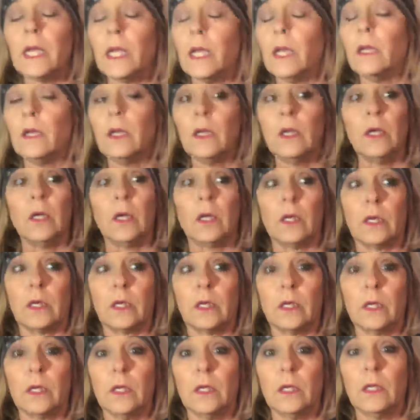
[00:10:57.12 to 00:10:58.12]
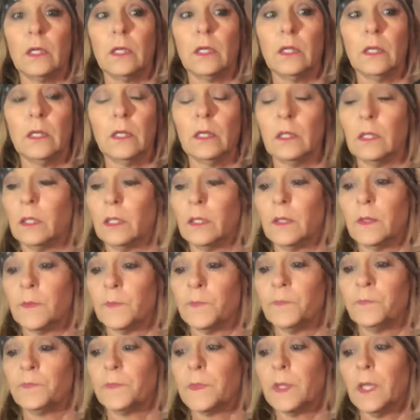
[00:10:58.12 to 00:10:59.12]
Look,
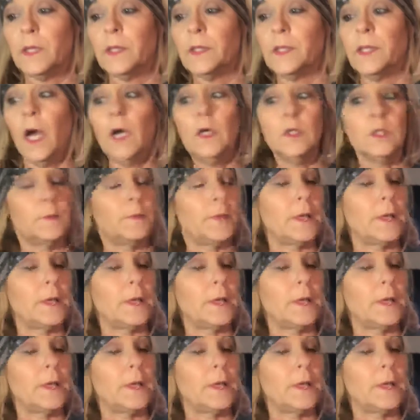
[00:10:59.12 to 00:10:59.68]
those